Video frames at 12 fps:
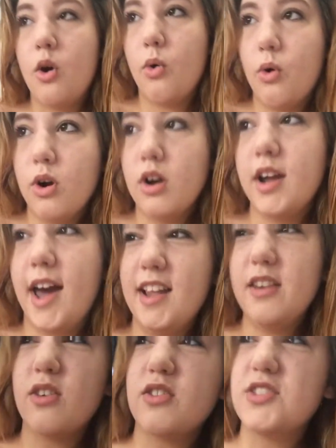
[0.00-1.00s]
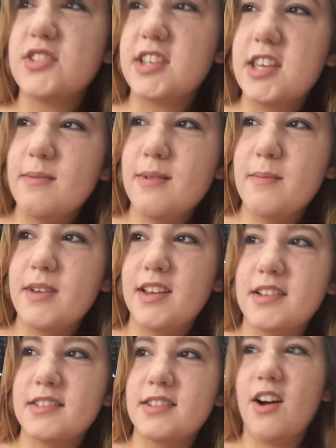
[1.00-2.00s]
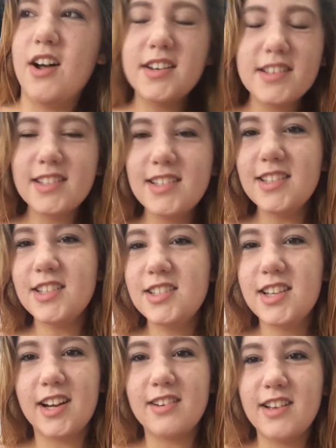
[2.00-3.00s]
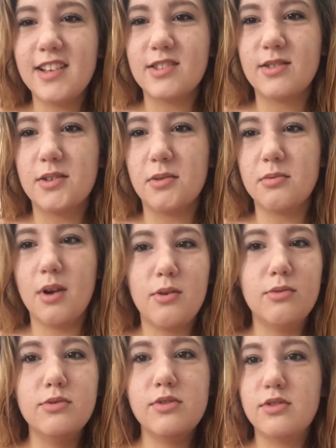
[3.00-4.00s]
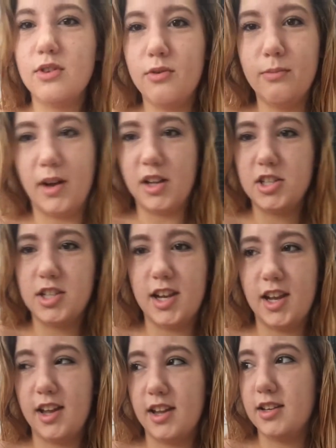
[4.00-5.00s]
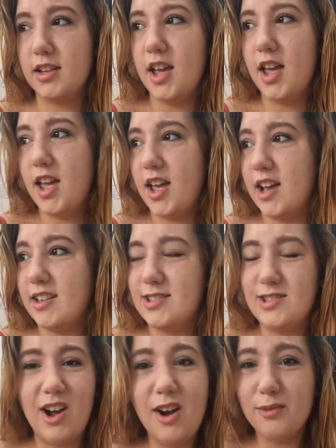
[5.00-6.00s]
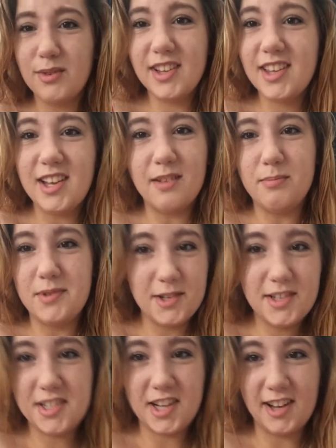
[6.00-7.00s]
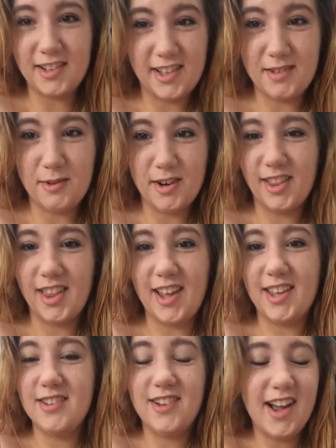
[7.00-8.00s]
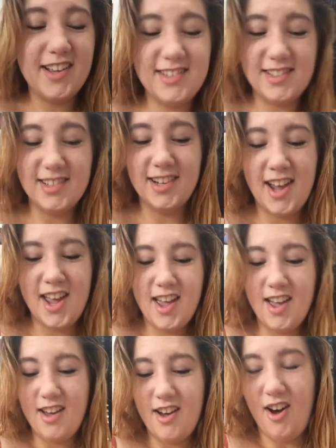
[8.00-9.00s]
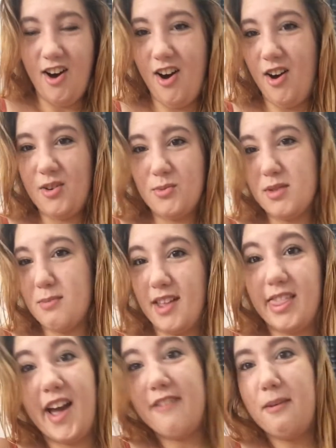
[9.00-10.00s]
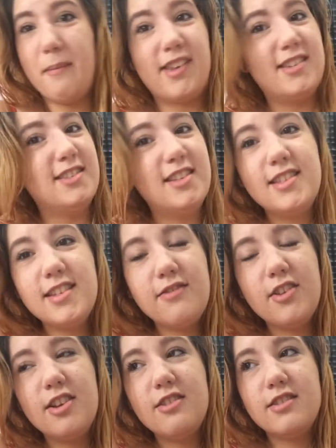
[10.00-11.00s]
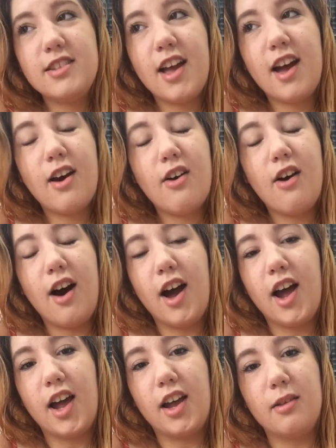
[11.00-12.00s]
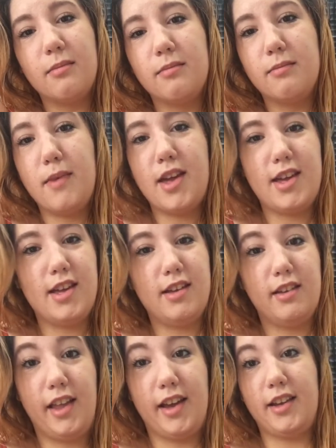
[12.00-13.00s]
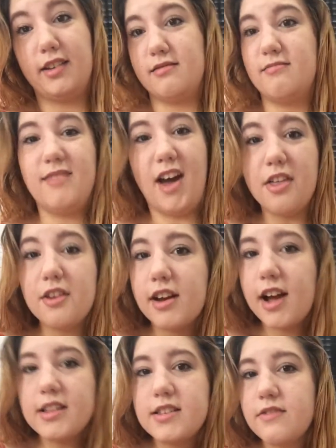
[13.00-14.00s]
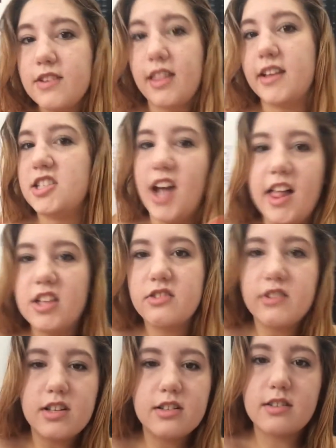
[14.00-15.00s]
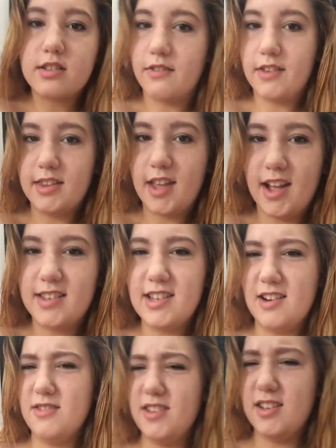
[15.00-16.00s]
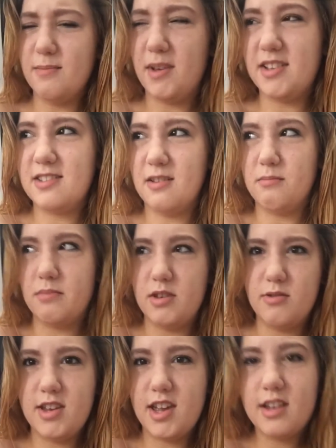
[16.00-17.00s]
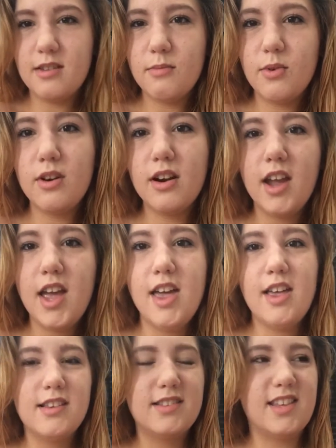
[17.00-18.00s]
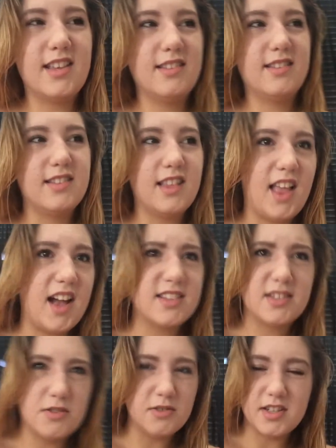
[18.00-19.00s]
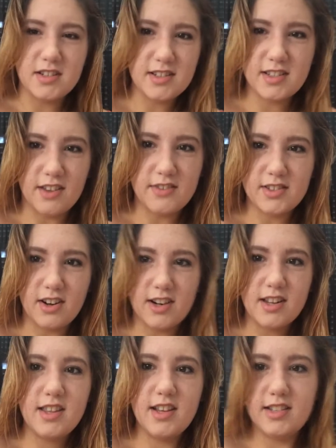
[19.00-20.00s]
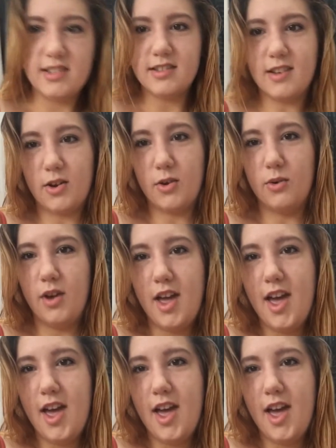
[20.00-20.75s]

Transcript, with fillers: or I don't know, just keep it because honestly this channel has grown so much and it's not really a beauty channel anymore. Like you guys are on with my life. I'm making Disney videos now. I'm making like other kinds of like challenge videos and stuff like that. It's not really based on beauty anymore since the last two years that I've started this. So